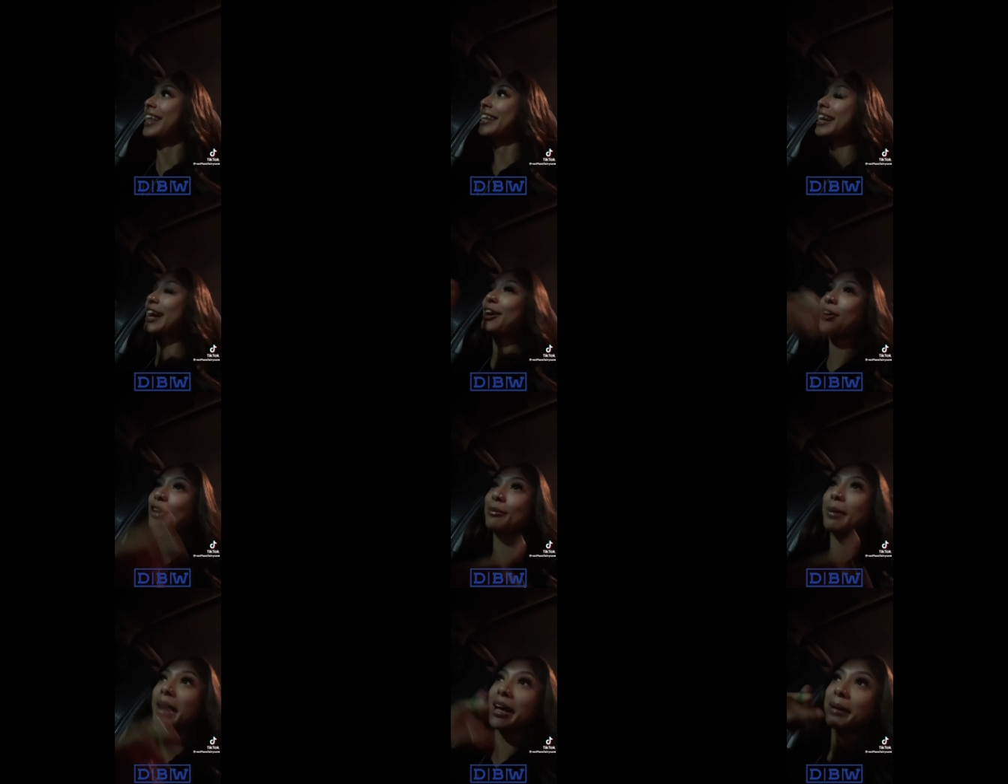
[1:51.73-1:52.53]
Then I
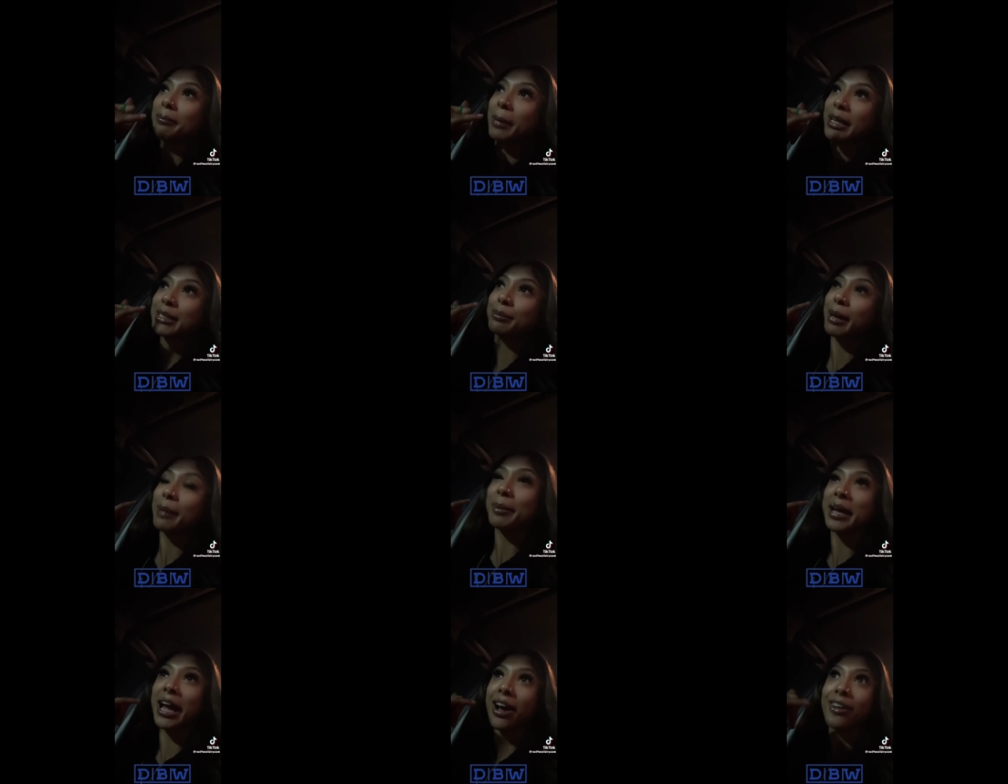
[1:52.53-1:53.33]
go to my, my
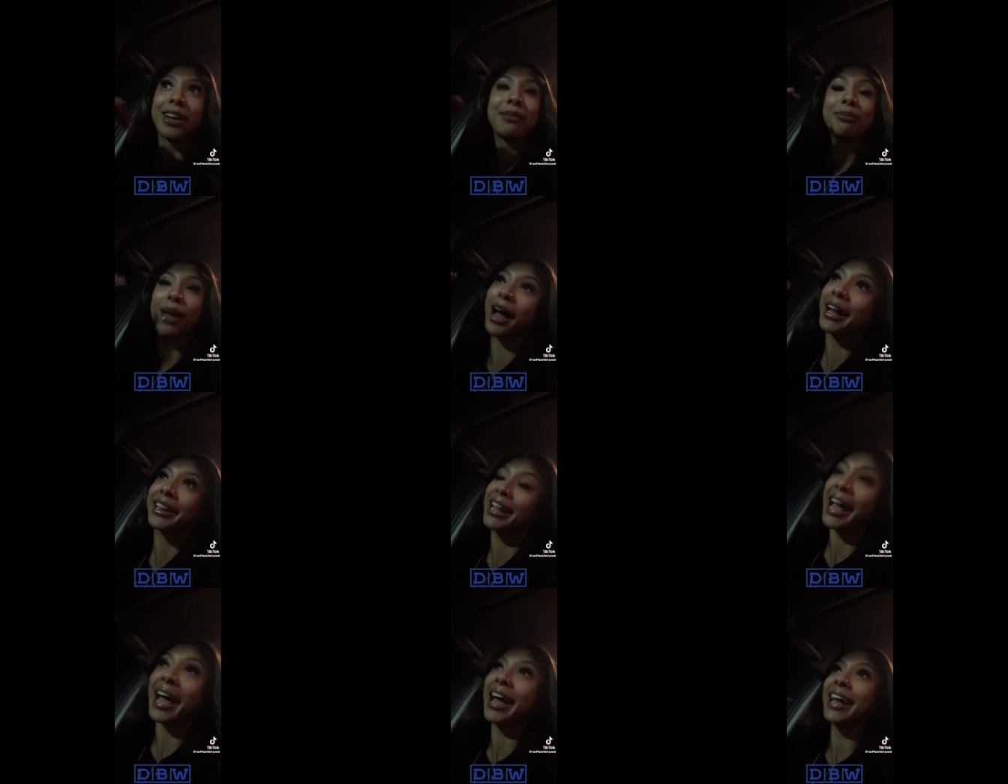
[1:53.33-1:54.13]
spam account. He
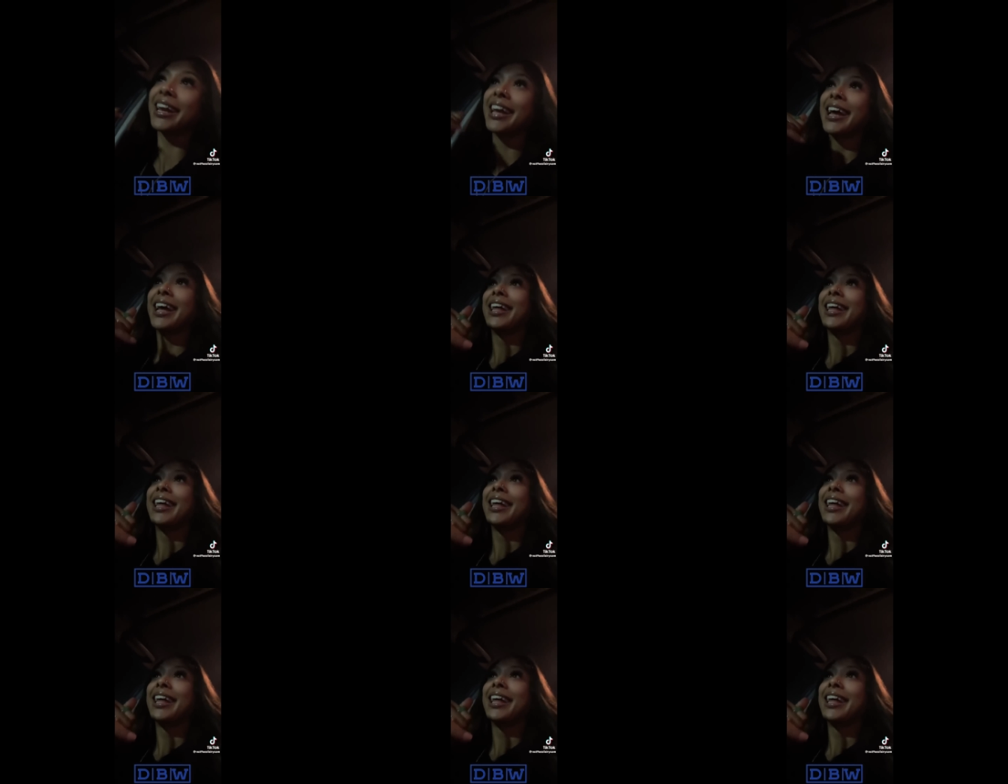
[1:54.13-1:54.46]
blocked that.